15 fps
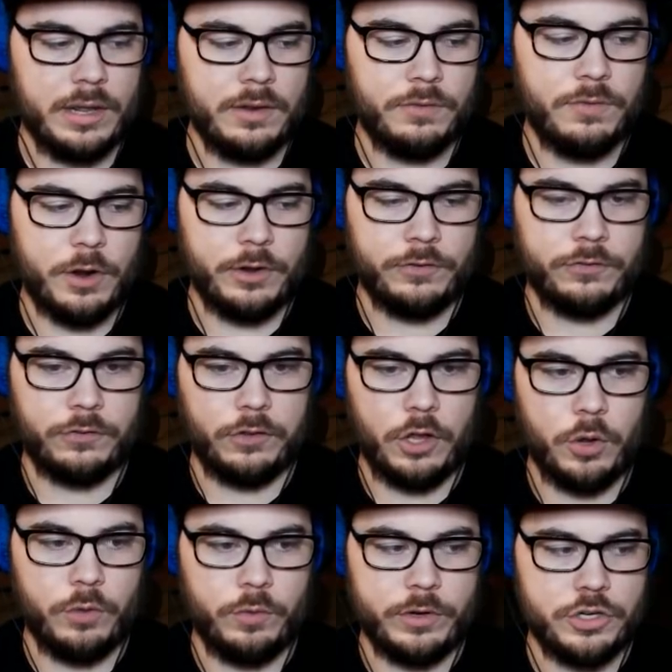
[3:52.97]
It's very
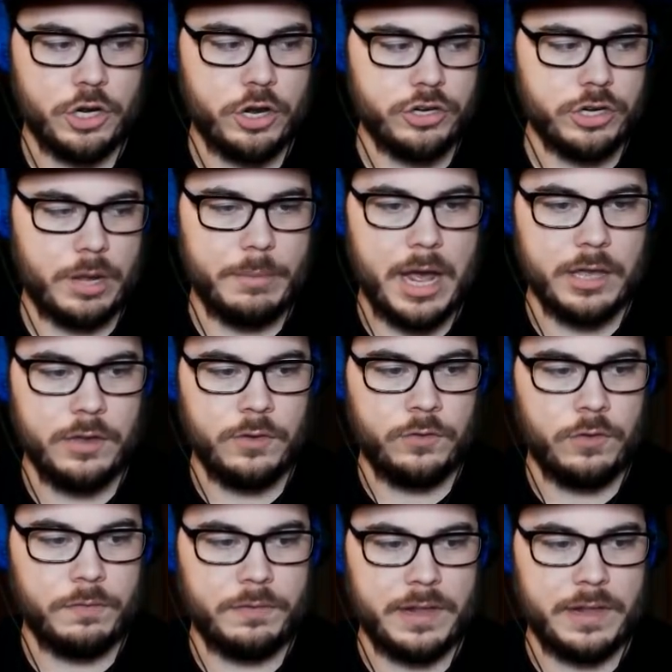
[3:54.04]
slow at recharging. I'm not used to the